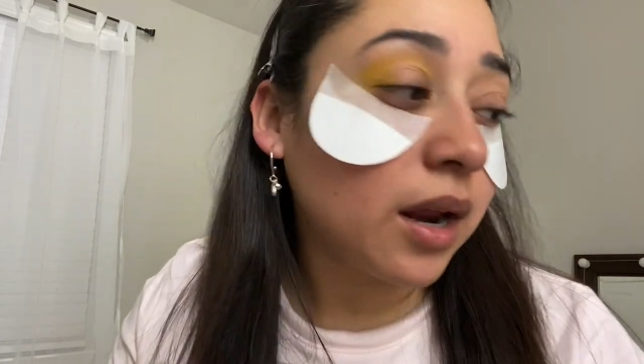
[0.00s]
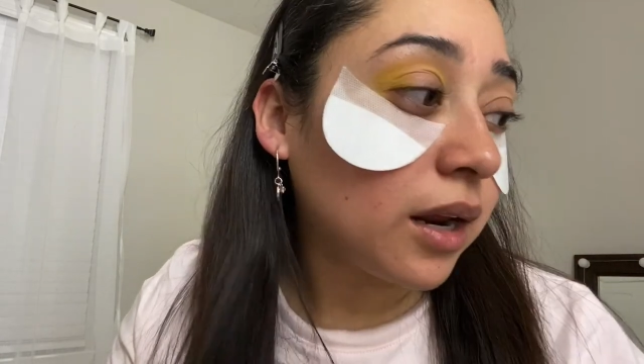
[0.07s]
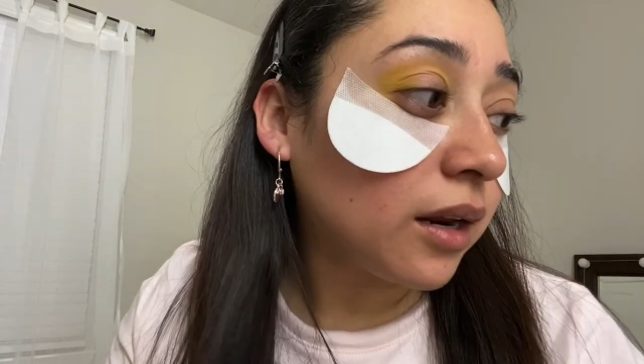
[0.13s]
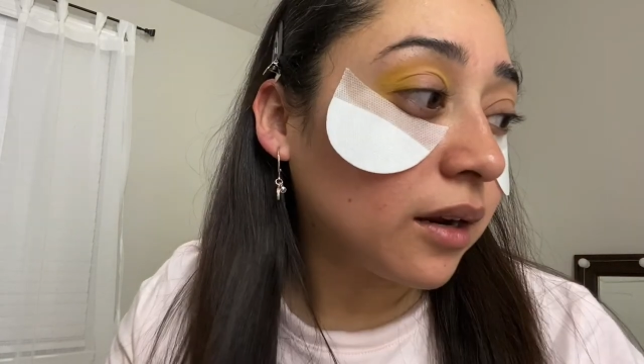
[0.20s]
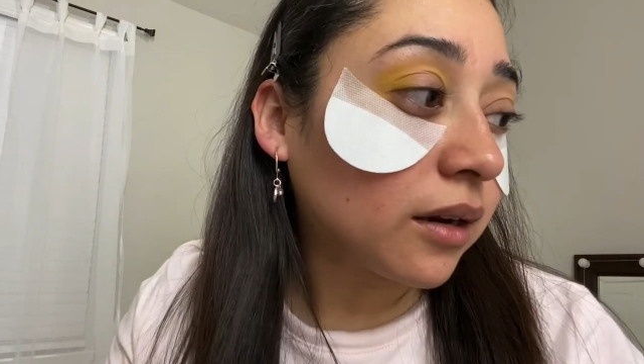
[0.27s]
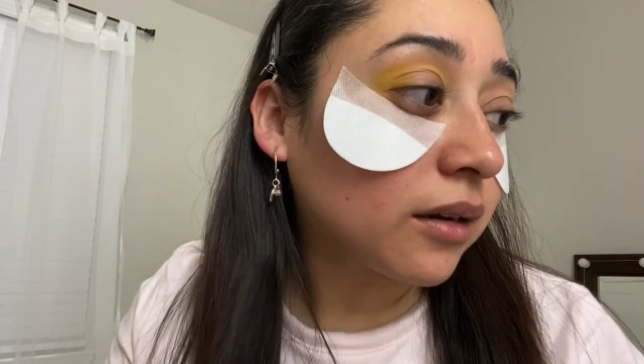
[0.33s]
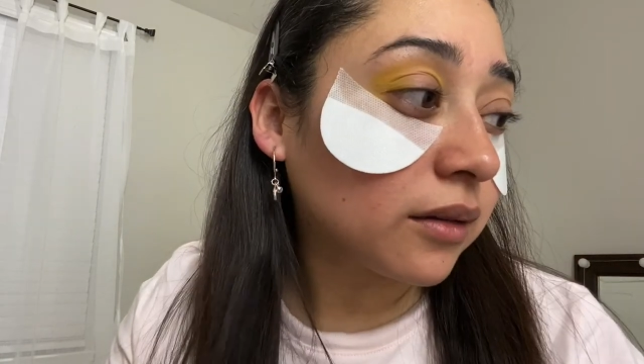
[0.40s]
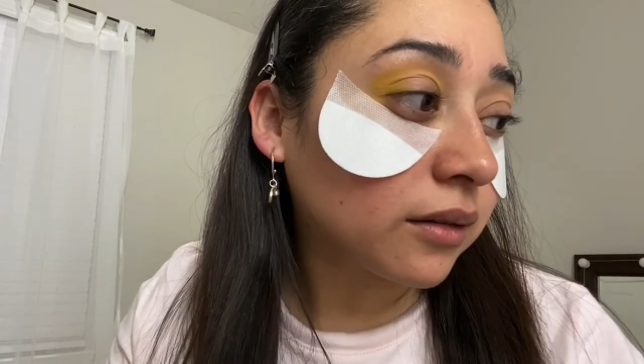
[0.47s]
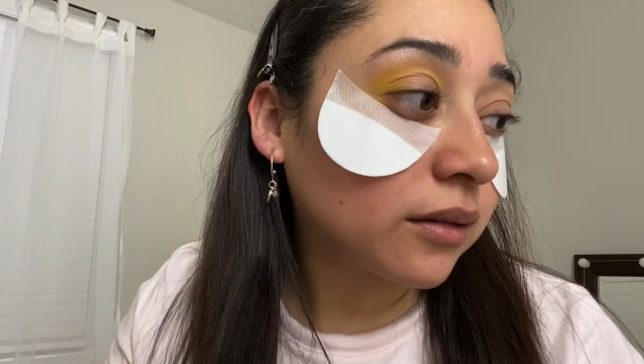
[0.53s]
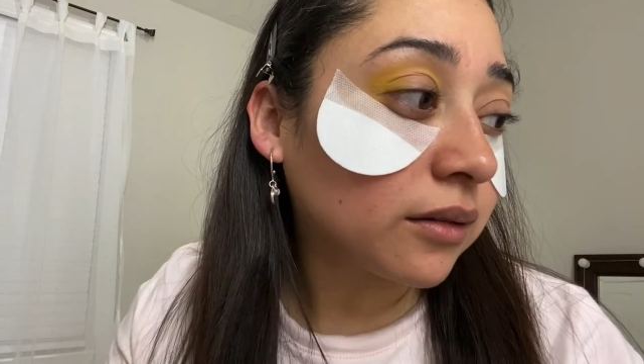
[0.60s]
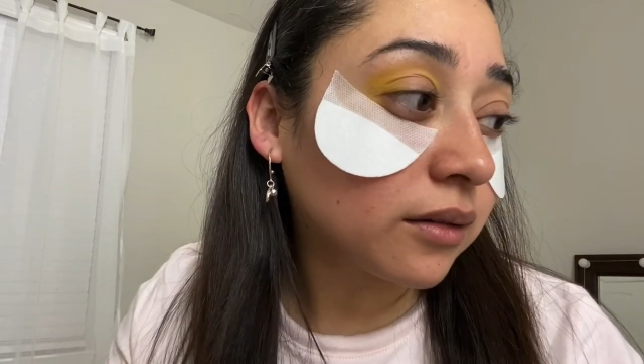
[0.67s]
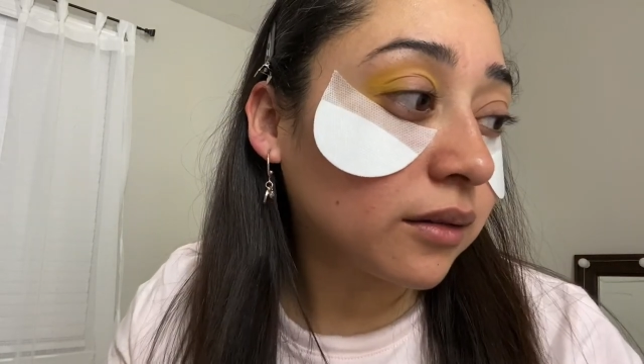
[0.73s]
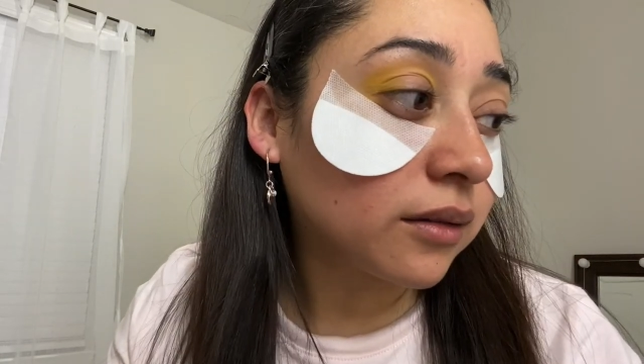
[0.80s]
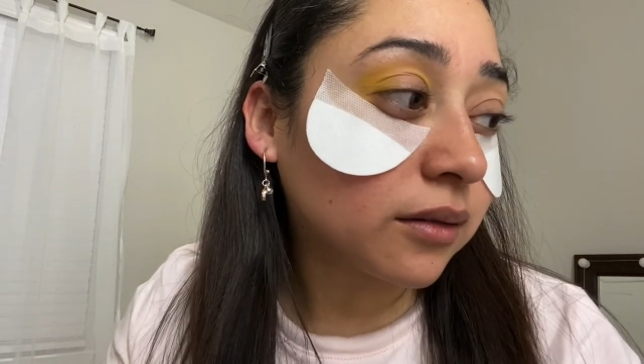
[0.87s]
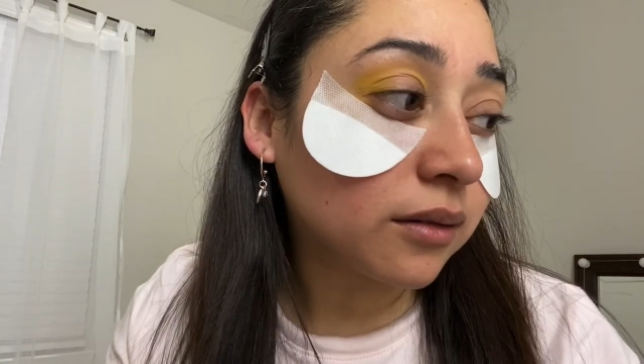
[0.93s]
Better, you
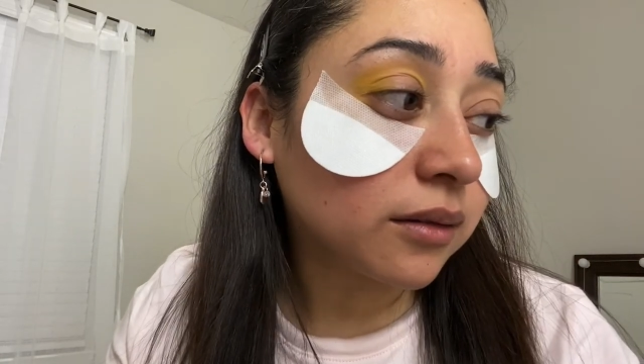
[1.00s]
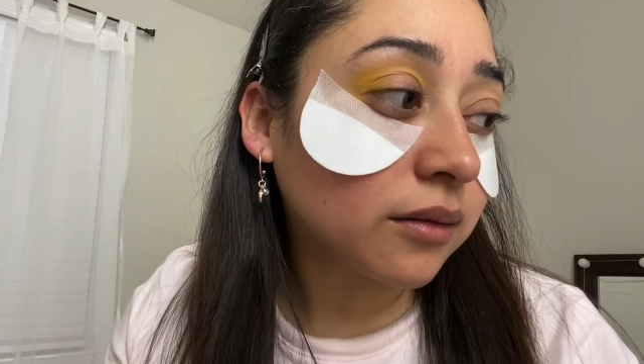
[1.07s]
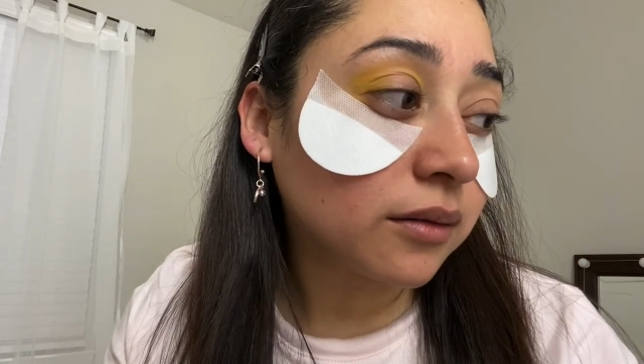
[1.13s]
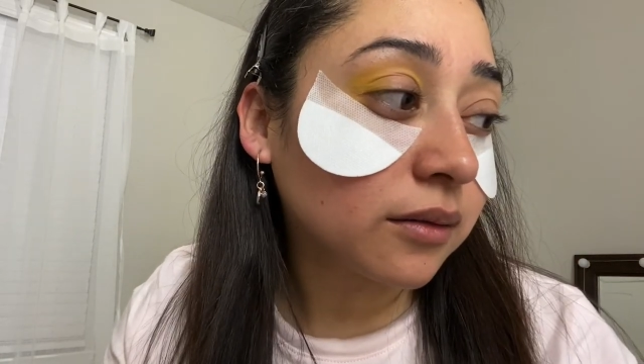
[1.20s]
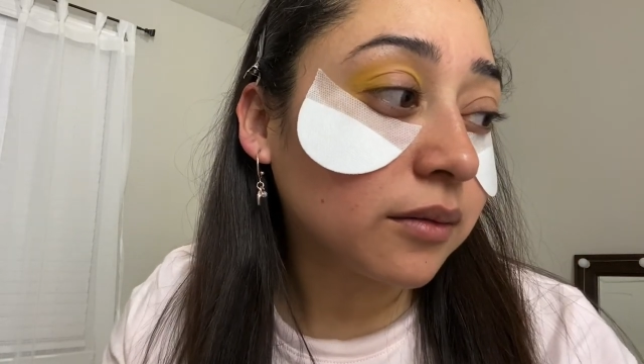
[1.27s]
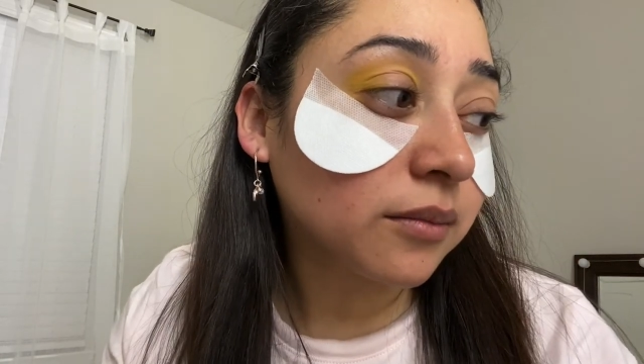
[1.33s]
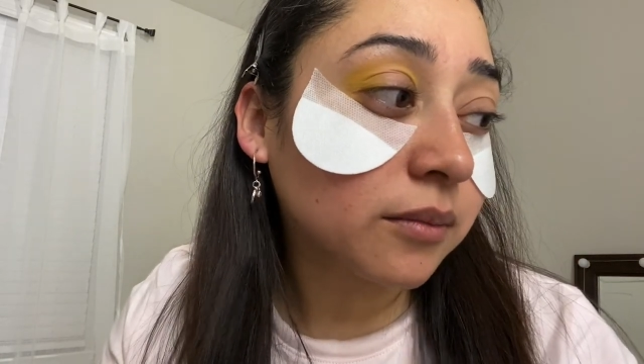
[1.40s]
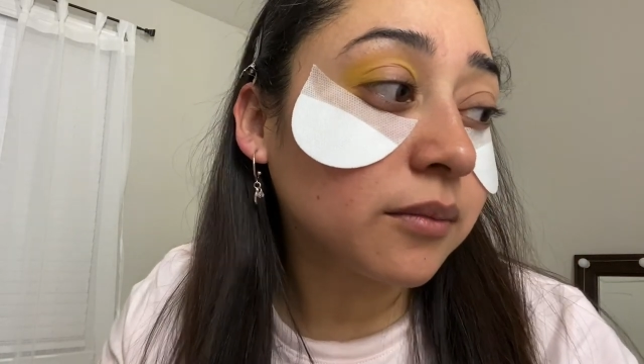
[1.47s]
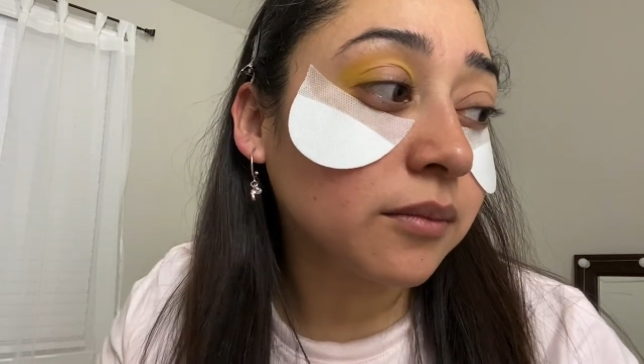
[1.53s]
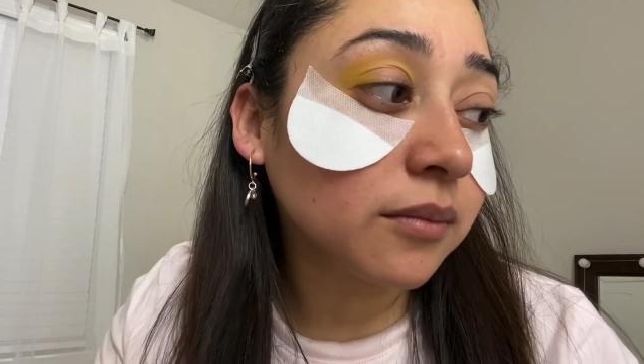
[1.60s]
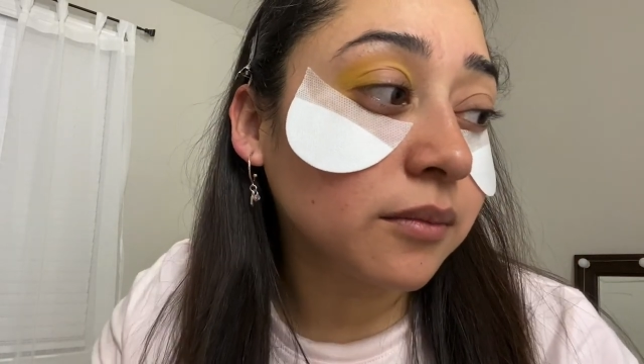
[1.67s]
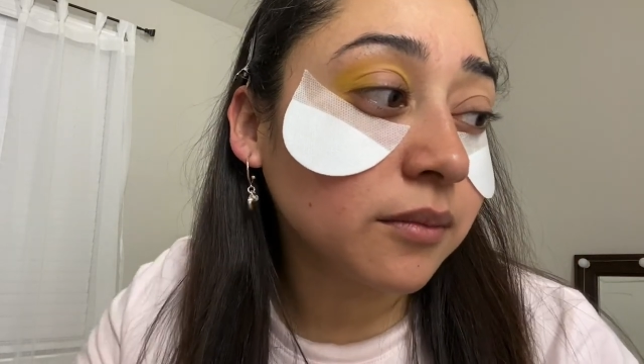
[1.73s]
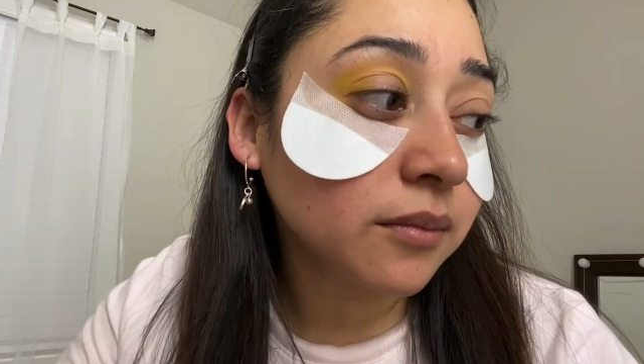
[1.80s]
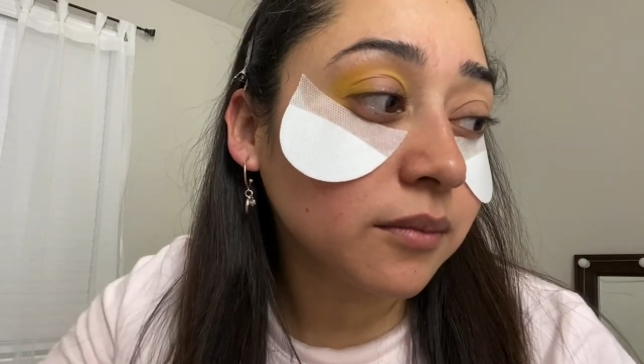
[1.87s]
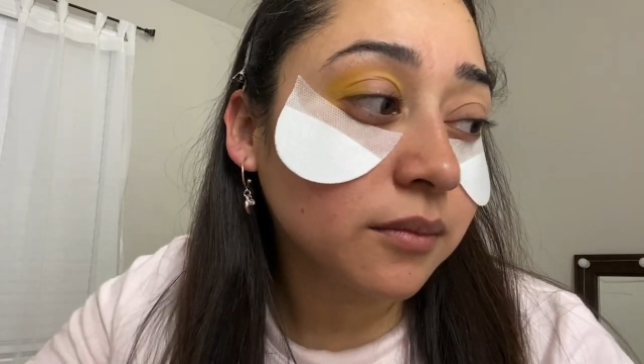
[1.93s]
know, faster. Mm-hmm.